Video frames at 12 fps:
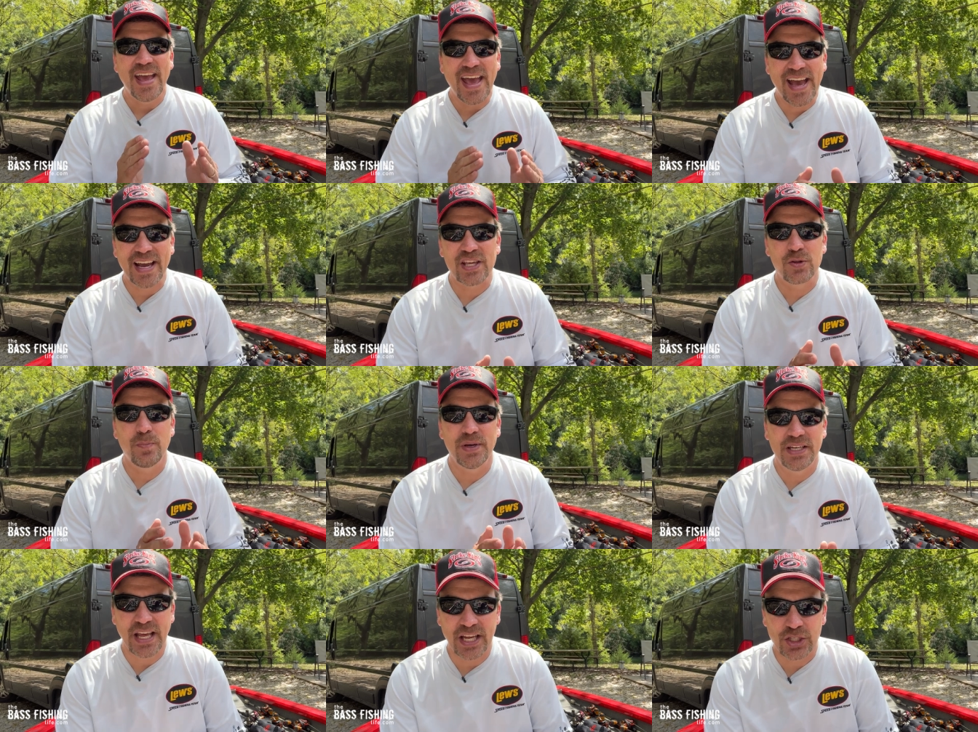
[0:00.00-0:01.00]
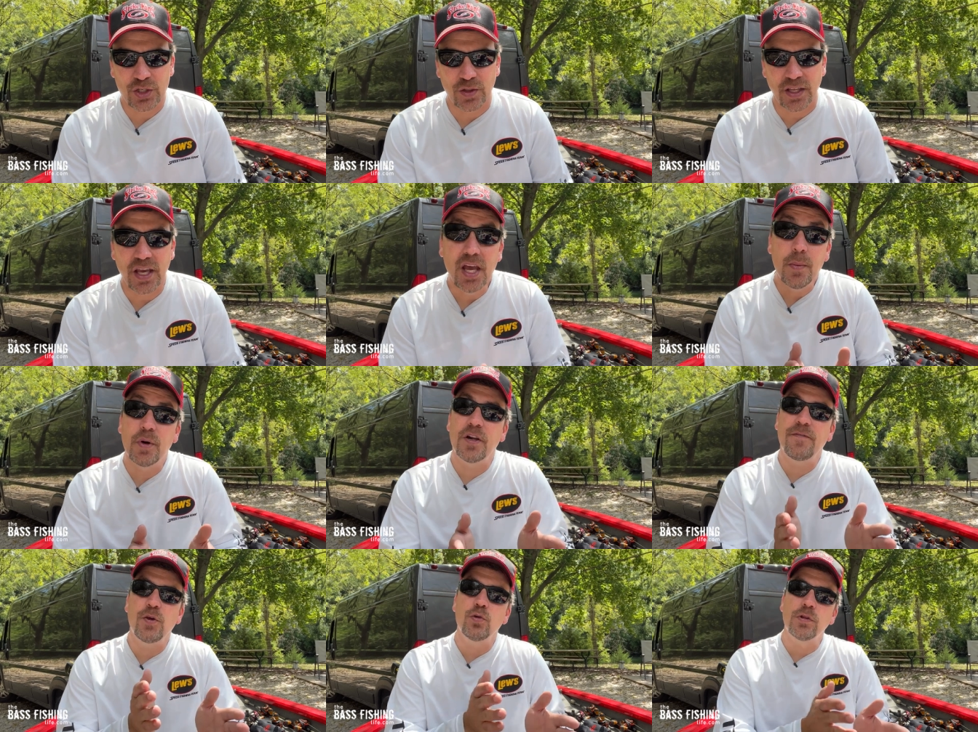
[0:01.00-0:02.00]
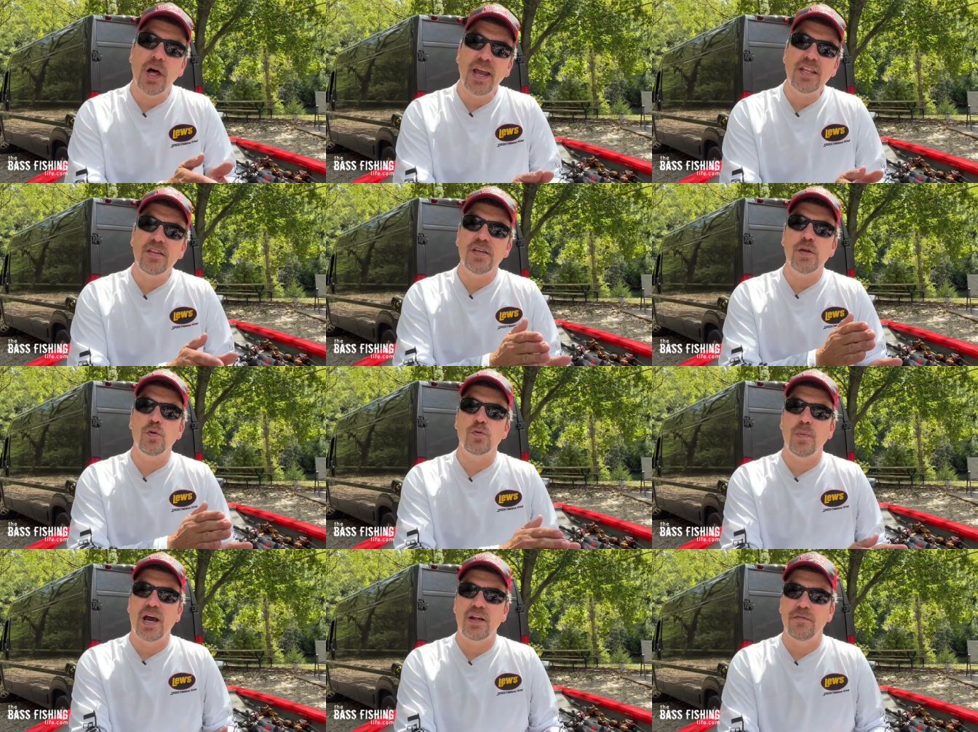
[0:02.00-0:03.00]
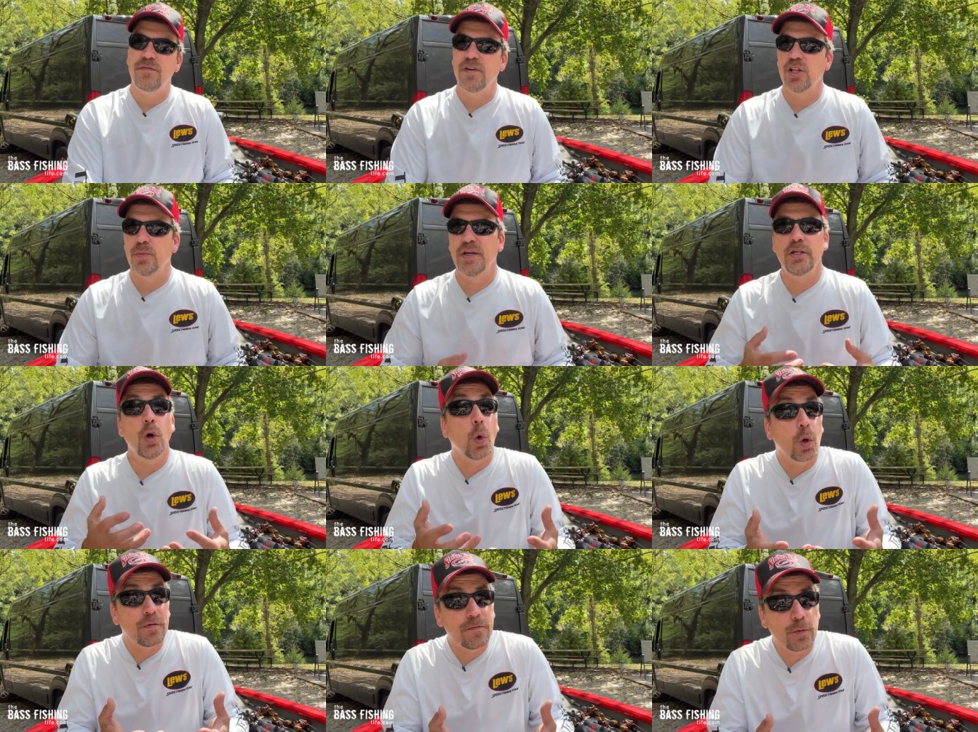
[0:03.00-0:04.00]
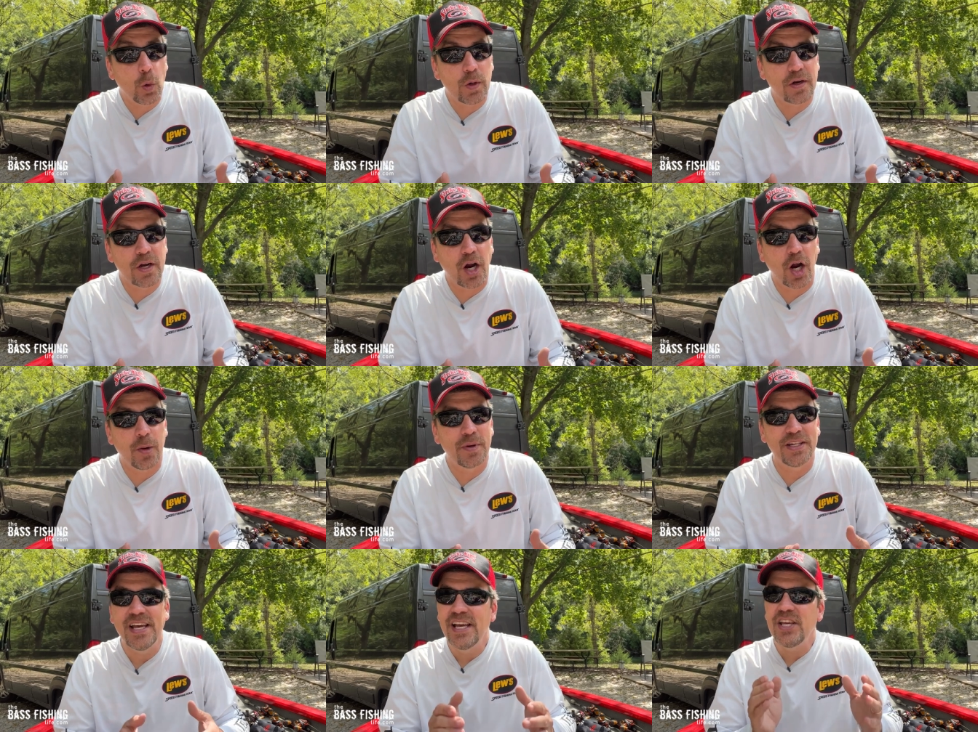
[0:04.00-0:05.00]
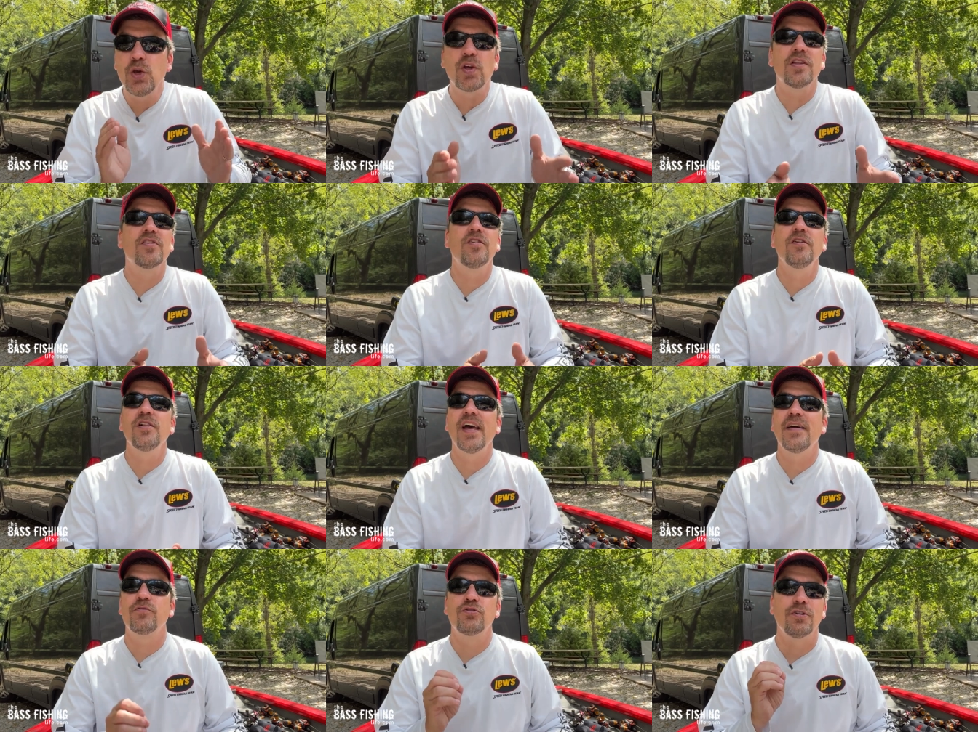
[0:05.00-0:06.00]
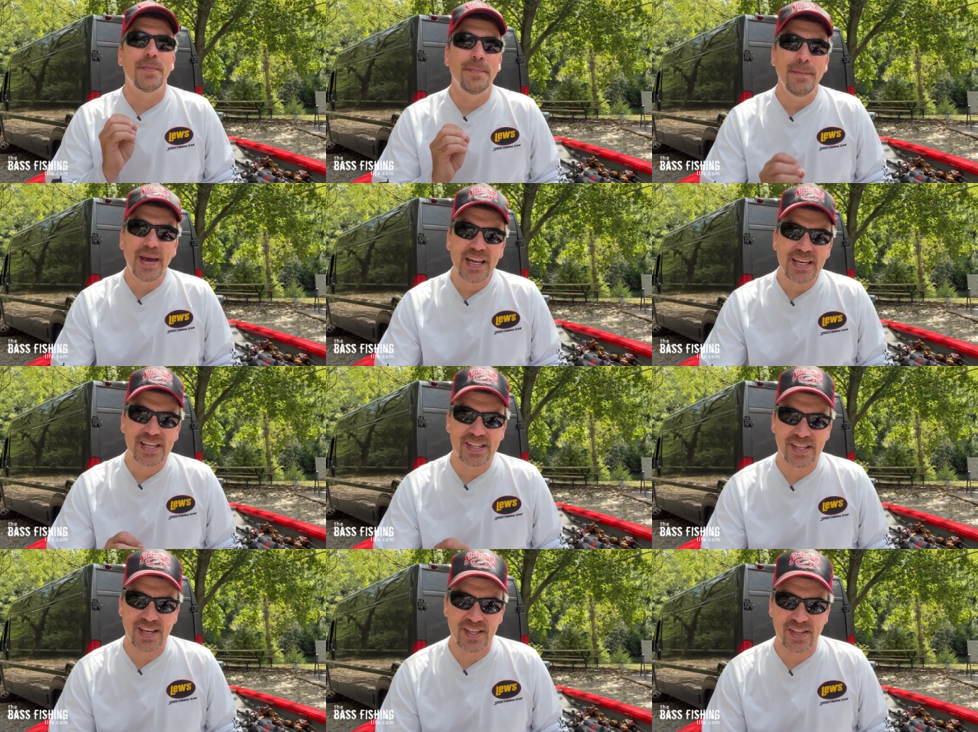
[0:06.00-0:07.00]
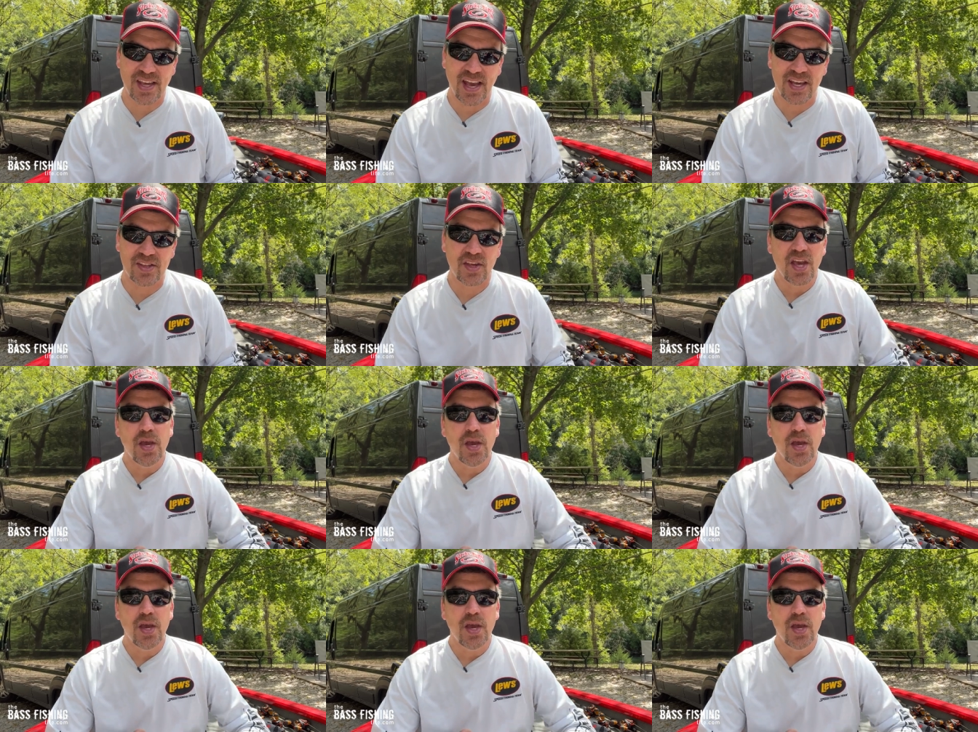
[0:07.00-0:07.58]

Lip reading: exponentially. But if you like to use monofilament or fluorocarbon, you can still have tremendous success,